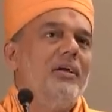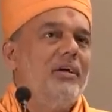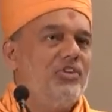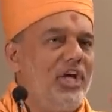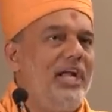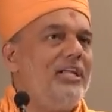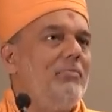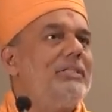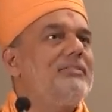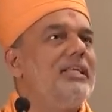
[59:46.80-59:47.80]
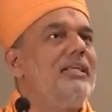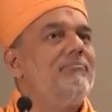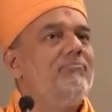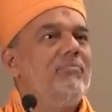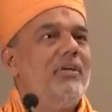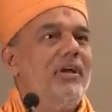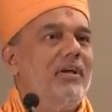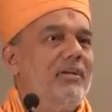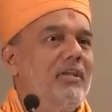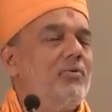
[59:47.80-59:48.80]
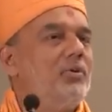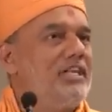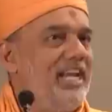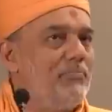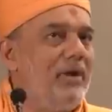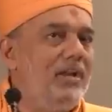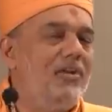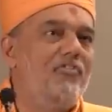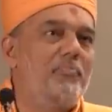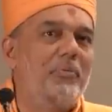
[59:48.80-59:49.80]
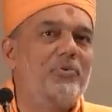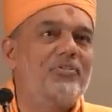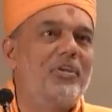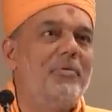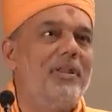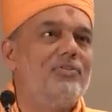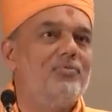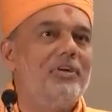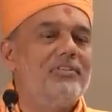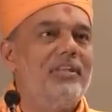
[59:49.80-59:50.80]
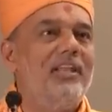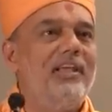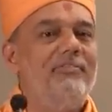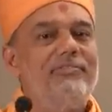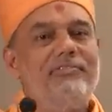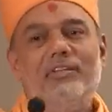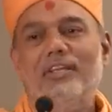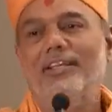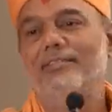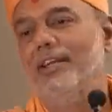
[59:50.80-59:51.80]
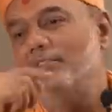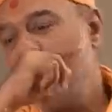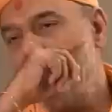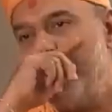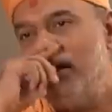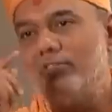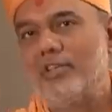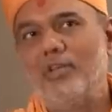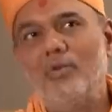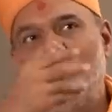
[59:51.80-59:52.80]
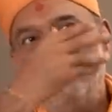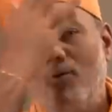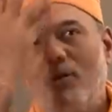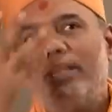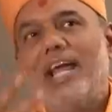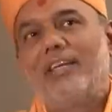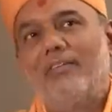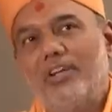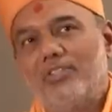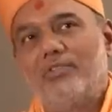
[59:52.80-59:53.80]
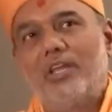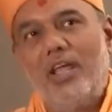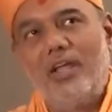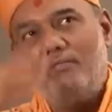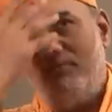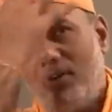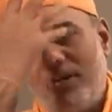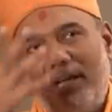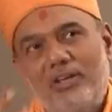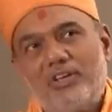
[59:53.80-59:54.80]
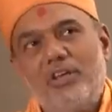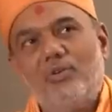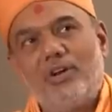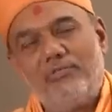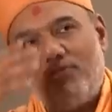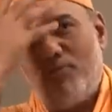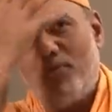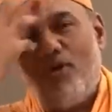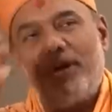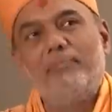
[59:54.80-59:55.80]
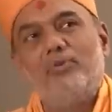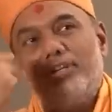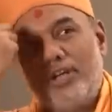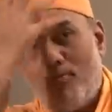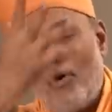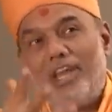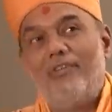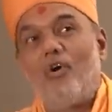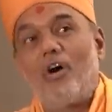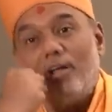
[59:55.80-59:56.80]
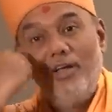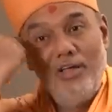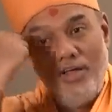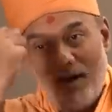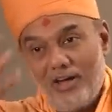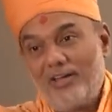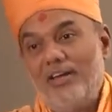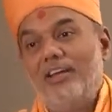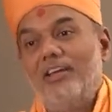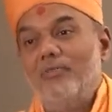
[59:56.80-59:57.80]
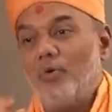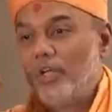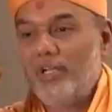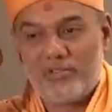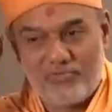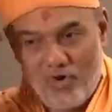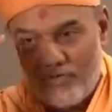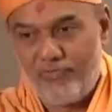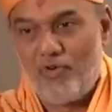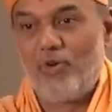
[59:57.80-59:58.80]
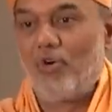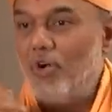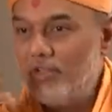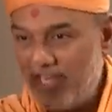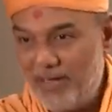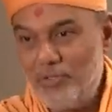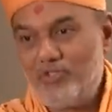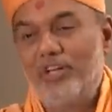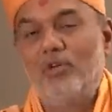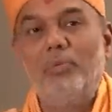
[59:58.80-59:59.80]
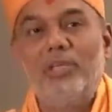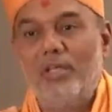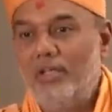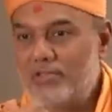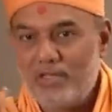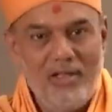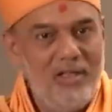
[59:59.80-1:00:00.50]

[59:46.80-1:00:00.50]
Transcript: A giant MNC, he was an admirer of Pramukh Swami Maharaj's works and life. He said, Swamiji, I have seen you doing all the activities of the day, your daily schedule, right from your morning puja, your morning walk, attending devotees on phone calls, administrative meetings,